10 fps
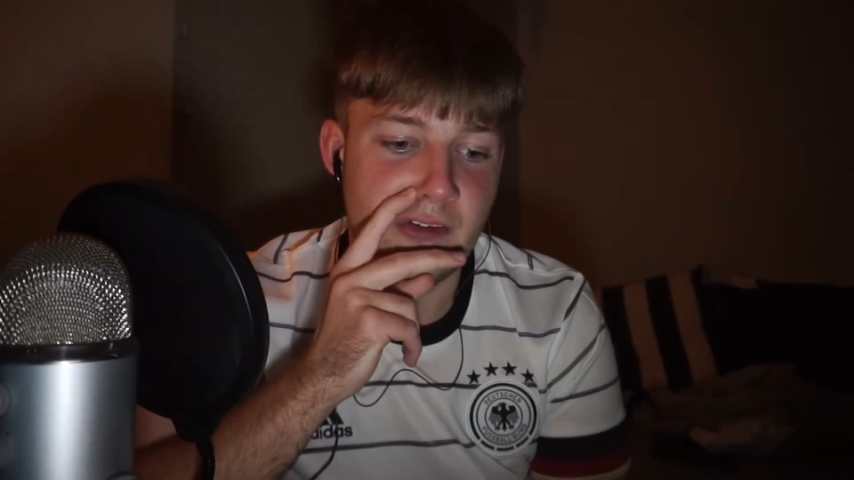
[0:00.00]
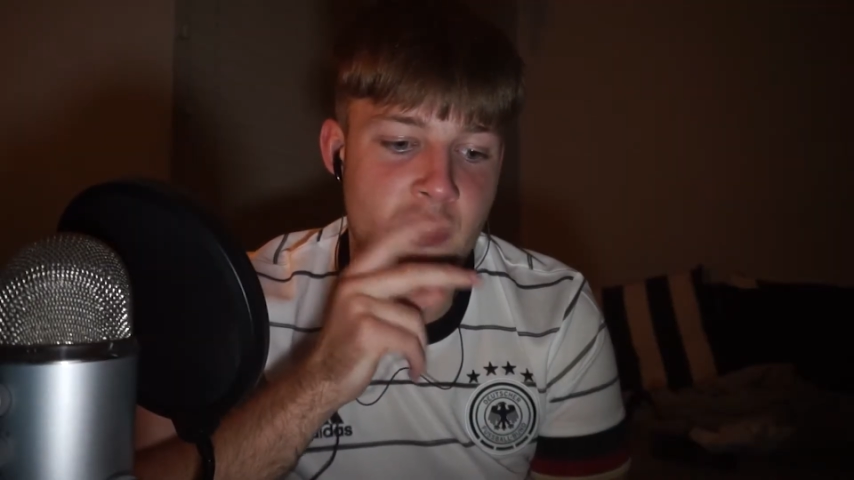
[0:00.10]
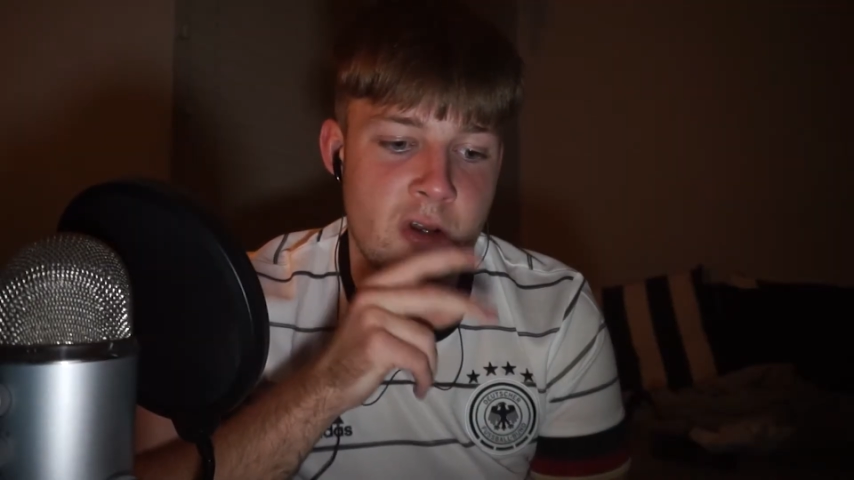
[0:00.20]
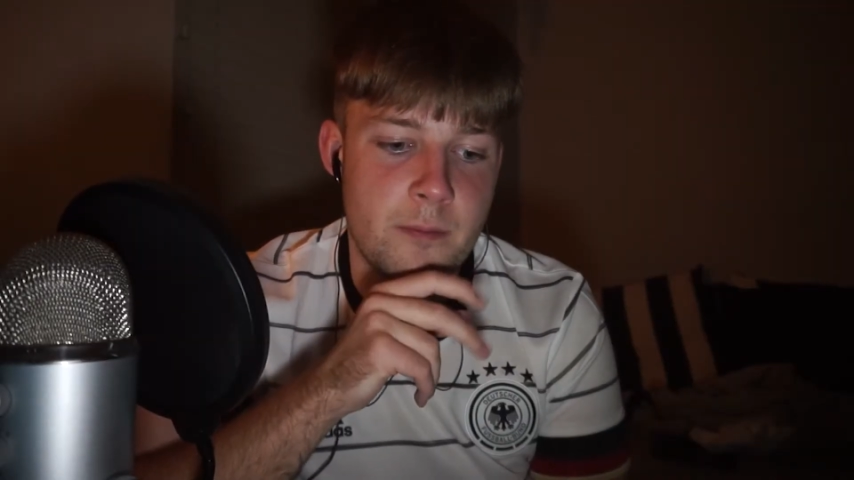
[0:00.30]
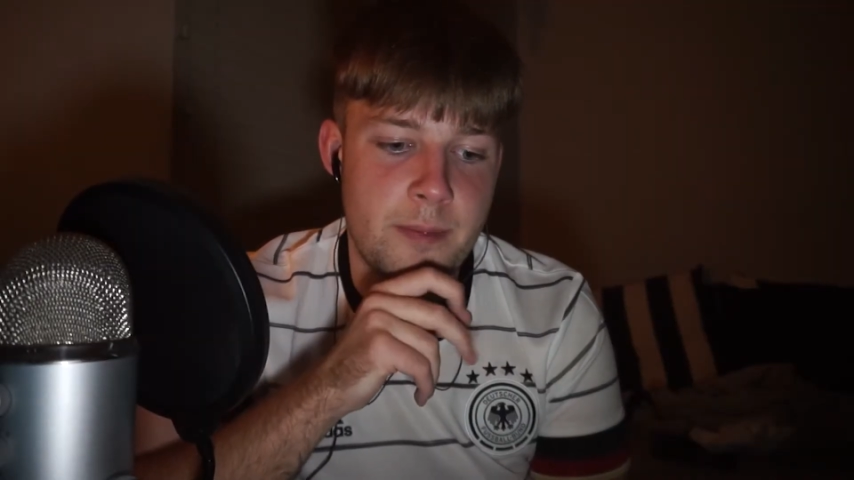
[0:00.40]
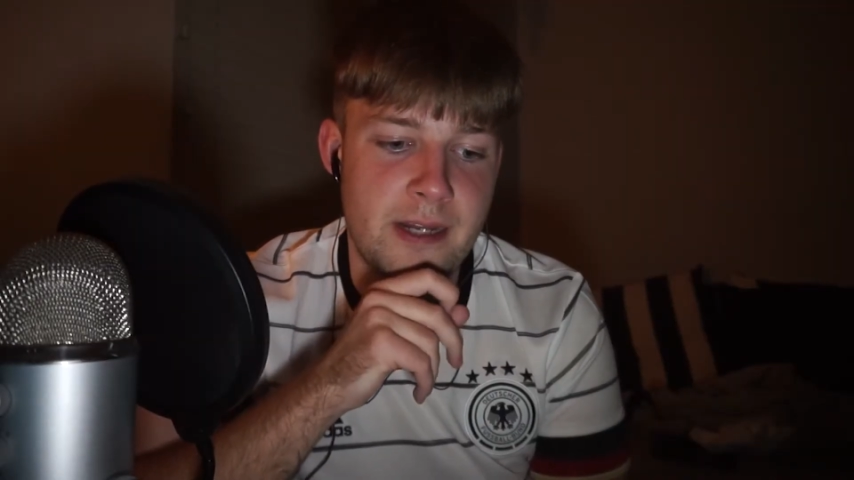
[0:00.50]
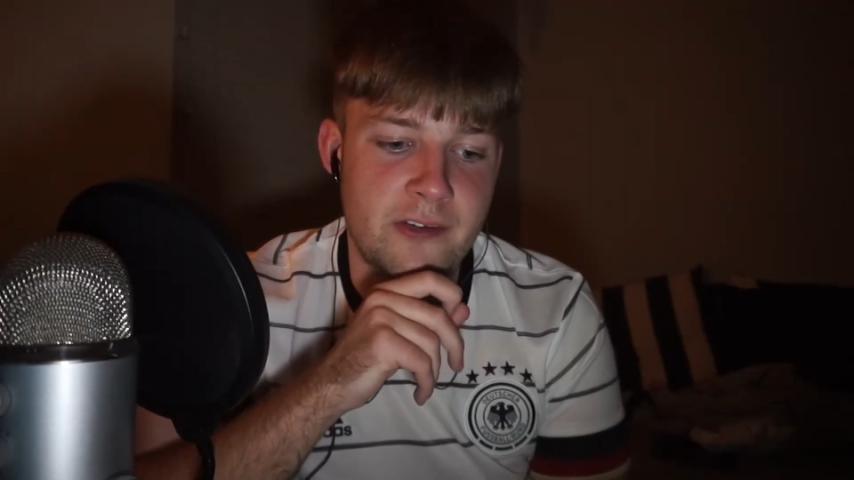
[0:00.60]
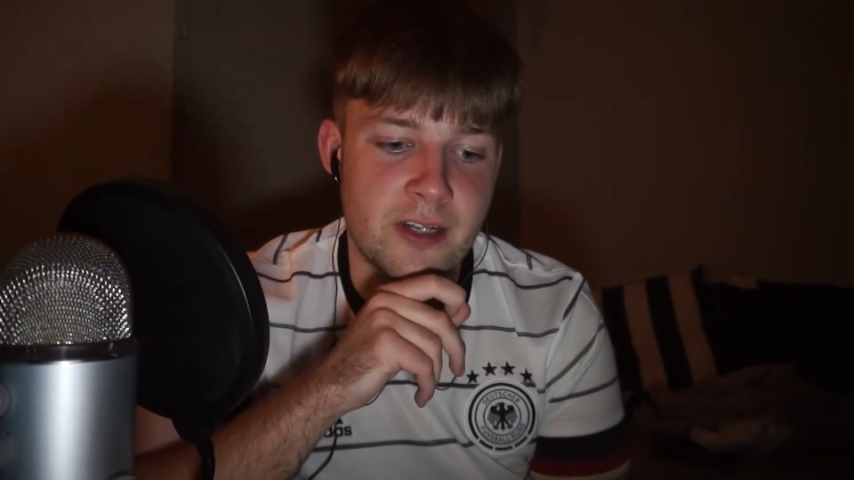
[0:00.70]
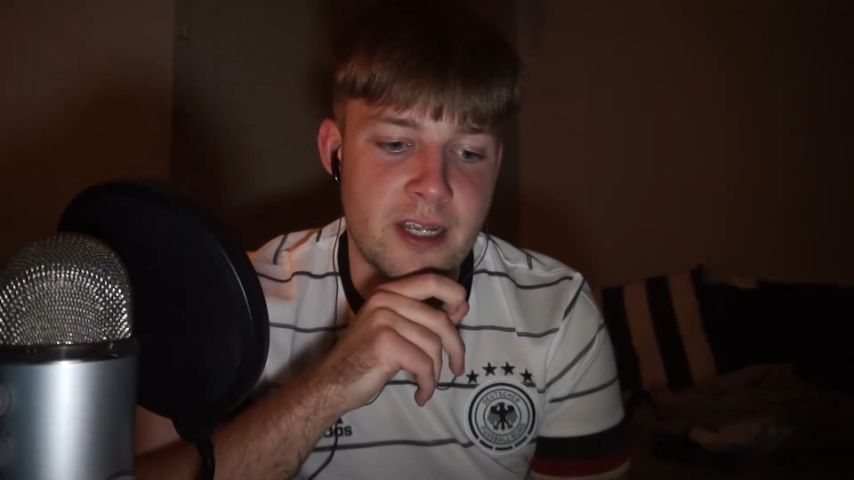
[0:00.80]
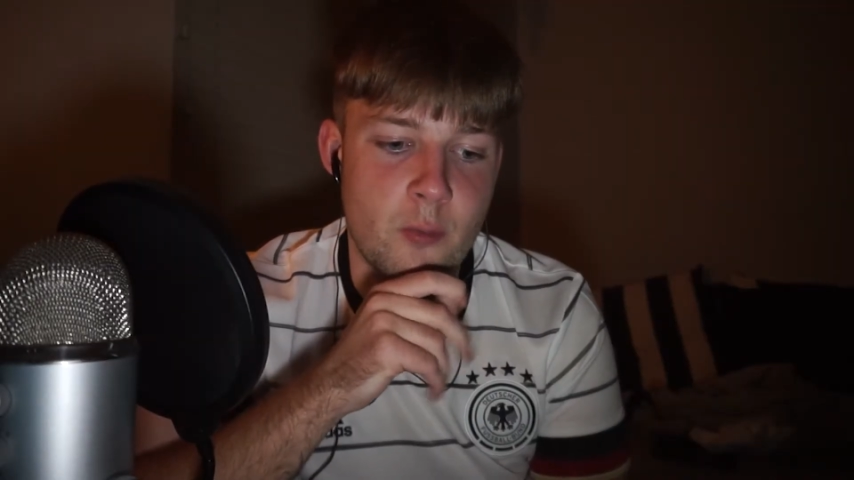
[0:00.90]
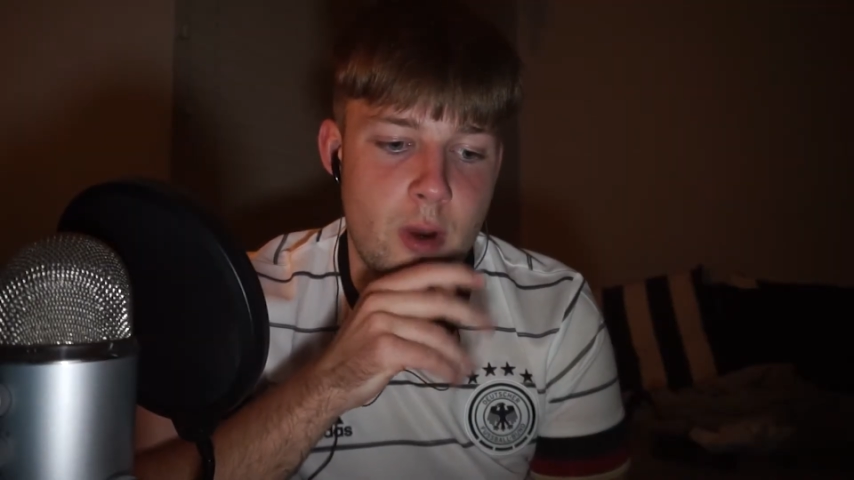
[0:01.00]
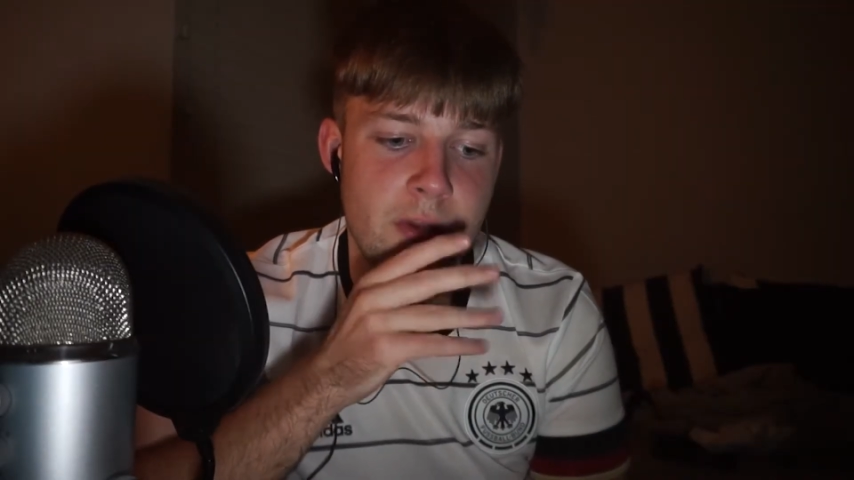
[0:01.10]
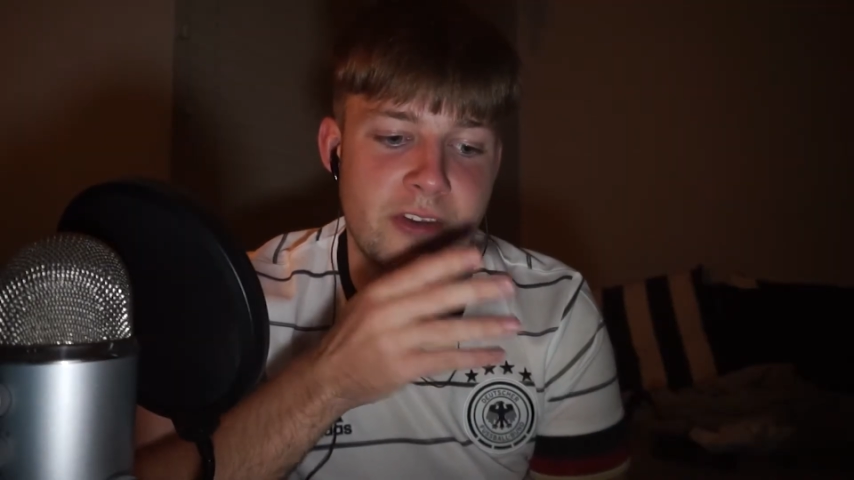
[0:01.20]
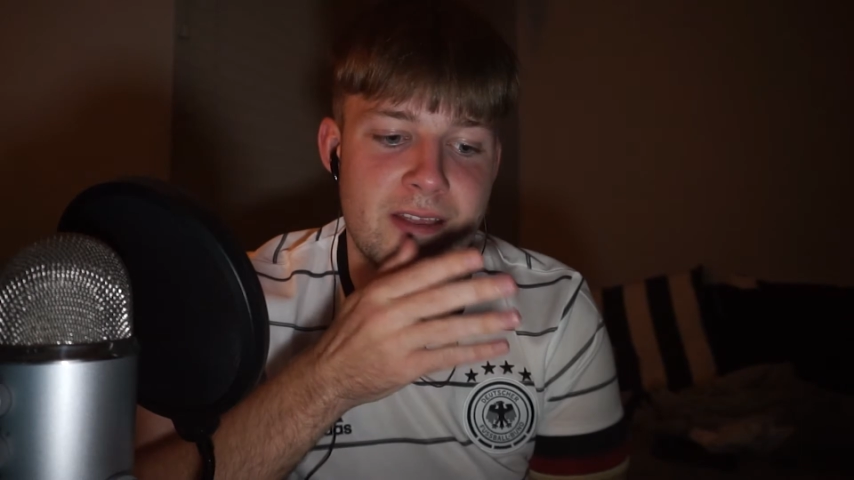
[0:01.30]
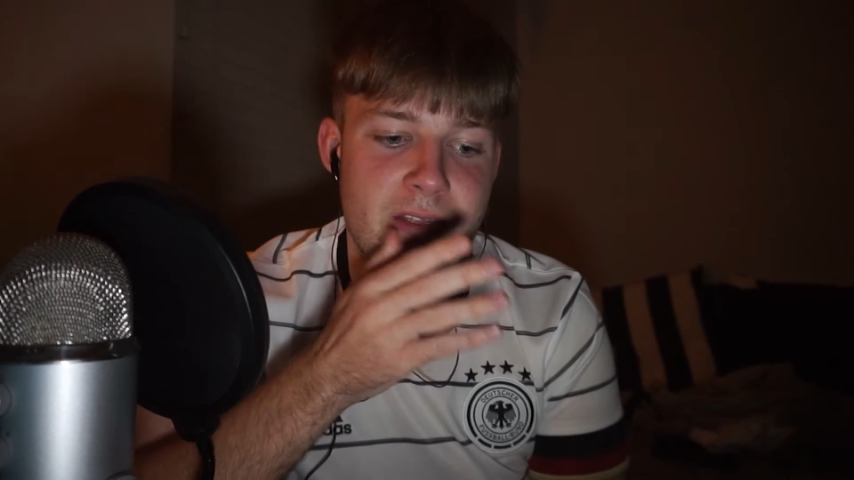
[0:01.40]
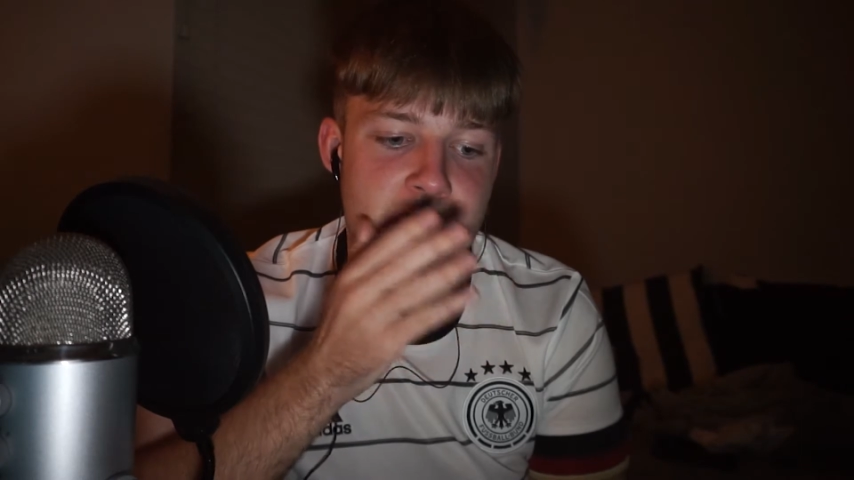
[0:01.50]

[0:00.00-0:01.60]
So basically, what we said in